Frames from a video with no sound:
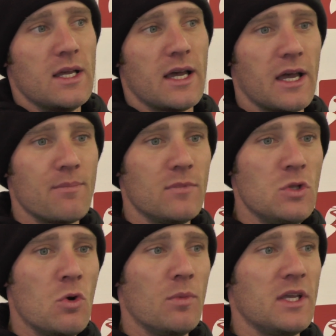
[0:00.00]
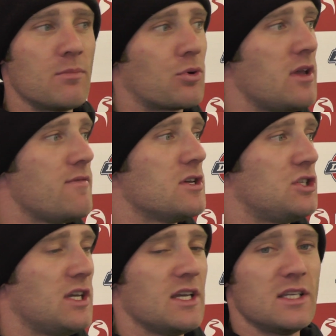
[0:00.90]
Normally in
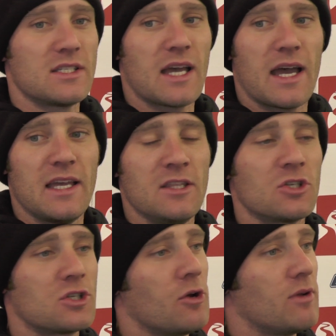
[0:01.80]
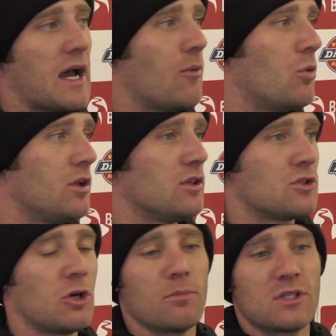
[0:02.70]
previous years, in the Showdown, one of the
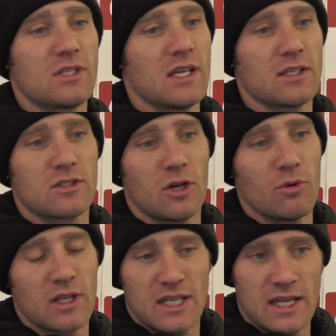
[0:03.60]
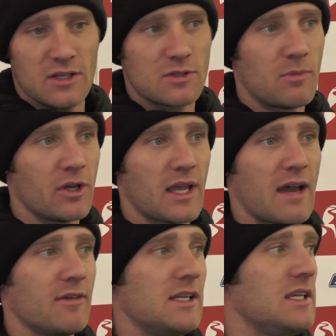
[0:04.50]
top 6 total contenders might
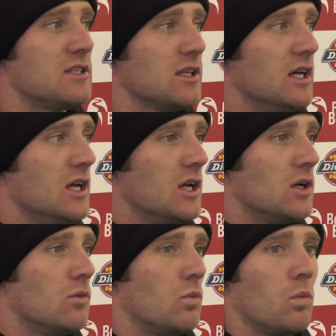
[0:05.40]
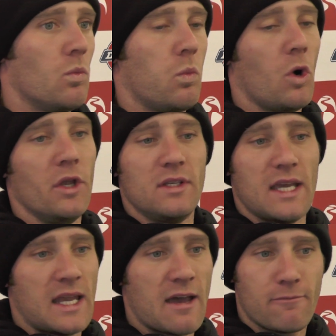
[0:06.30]
have at least 1
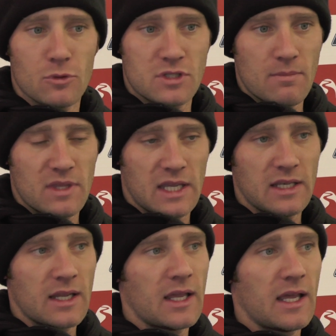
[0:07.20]
DNF or something.